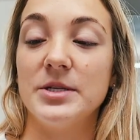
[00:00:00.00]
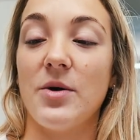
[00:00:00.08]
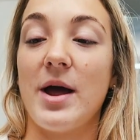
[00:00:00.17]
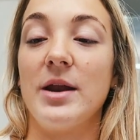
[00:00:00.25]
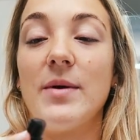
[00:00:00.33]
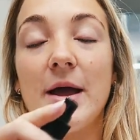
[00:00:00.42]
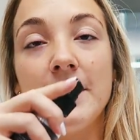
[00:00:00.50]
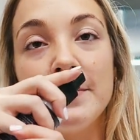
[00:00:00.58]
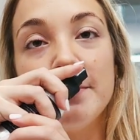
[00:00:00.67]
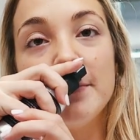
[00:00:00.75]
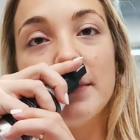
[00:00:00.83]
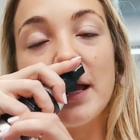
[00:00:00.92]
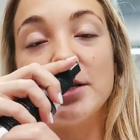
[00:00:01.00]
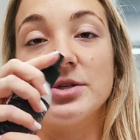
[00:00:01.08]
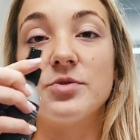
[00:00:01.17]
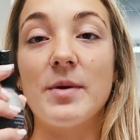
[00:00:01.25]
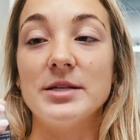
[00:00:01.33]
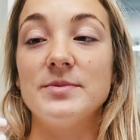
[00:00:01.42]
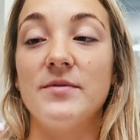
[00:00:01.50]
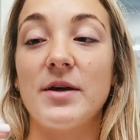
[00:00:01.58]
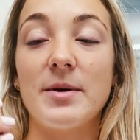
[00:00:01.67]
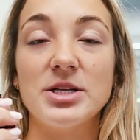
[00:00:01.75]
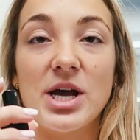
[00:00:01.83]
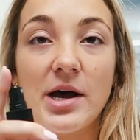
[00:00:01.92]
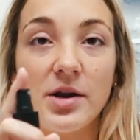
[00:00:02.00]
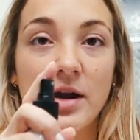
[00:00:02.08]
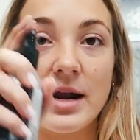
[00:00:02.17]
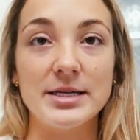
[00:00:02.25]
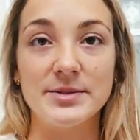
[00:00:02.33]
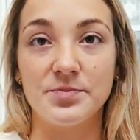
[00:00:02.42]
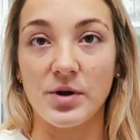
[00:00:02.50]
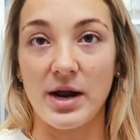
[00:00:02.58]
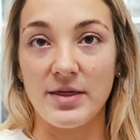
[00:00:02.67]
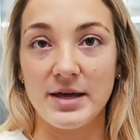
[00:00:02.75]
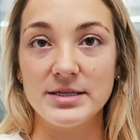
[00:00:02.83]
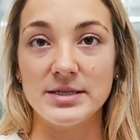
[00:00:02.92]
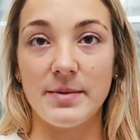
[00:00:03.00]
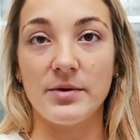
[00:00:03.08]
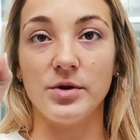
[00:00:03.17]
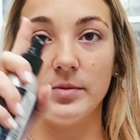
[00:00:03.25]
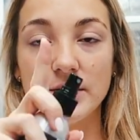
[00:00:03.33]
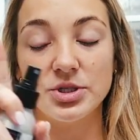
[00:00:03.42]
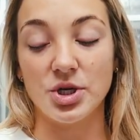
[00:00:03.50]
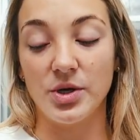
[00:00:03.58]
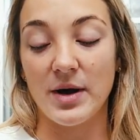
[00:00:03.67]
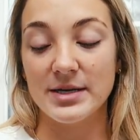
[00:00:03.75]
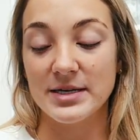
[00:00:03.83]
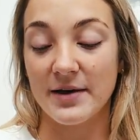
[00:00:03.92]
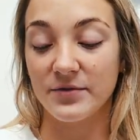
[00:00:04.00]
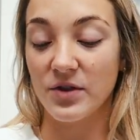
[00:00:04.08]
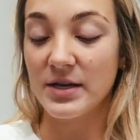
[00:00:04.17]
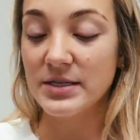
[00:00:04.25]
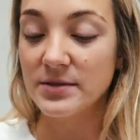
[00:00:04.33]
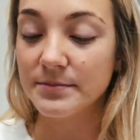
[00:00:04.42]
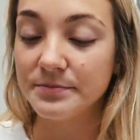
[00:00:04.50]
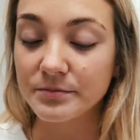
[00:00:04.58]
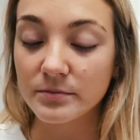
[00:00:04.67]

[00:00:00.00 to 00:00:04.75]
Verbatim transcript: So anyway, it just reminds me of like my childhood, and I spray this in my room. I'll show you guys after this,